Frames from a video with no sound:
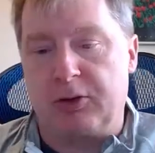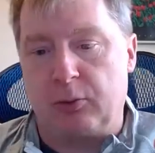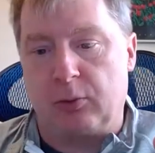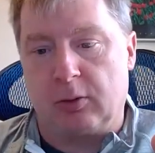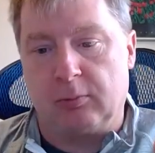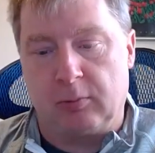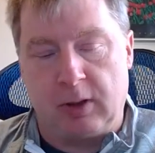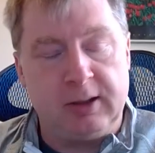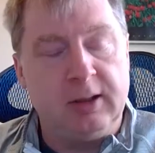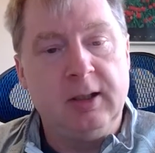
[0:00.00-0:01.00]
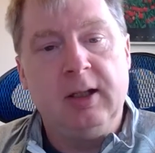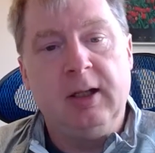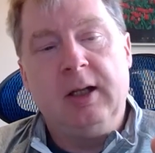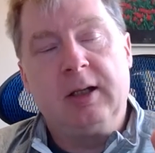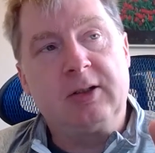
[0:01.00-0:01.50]
Store, right?
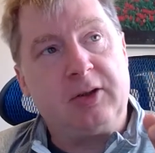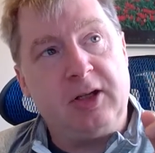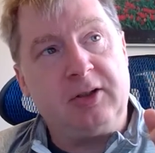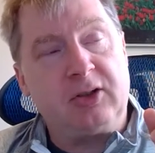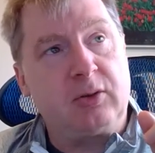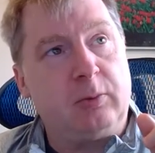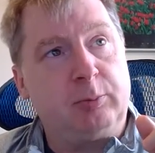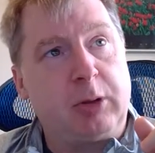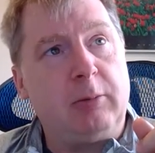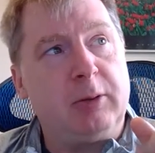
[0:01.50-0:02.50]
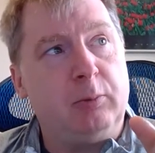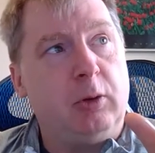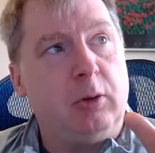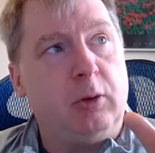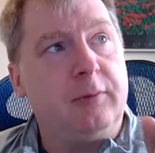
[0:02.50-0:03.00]
Because I think this is probably
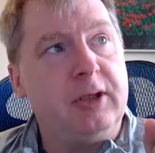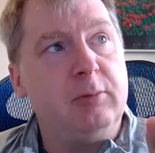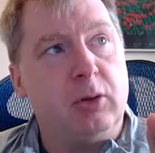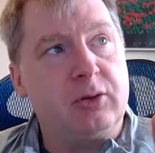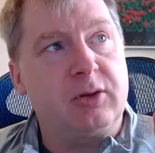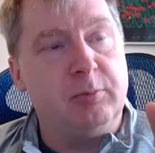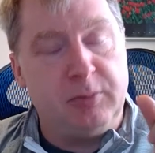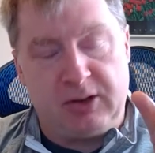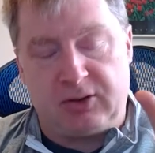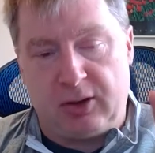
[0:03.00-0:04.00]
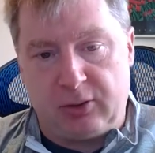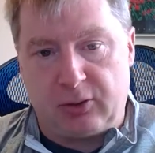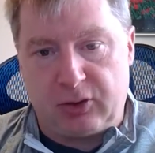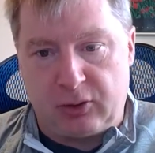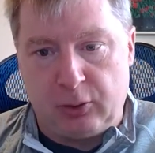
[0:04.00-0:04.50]
one of the most
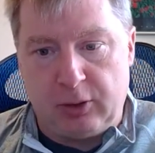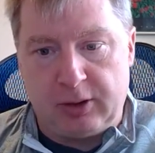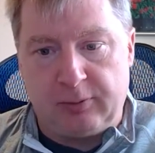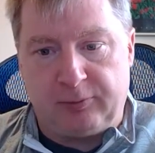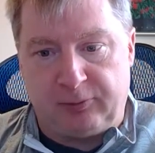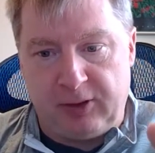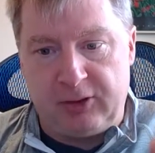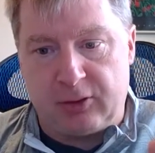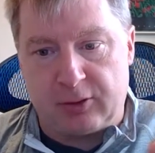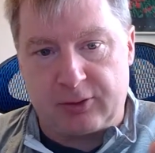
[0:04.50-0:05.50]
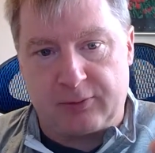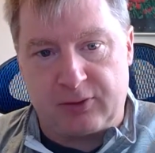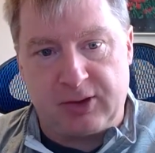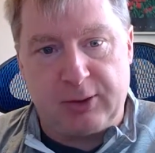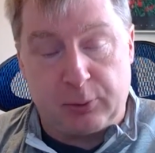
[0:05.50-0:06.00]
misunderstood features of
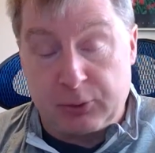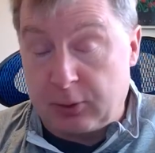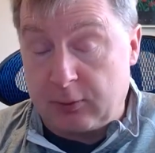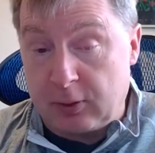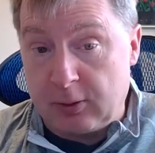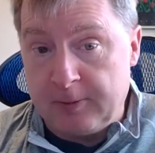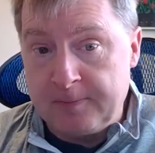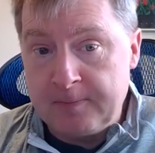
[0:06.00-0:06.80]
SQL Server.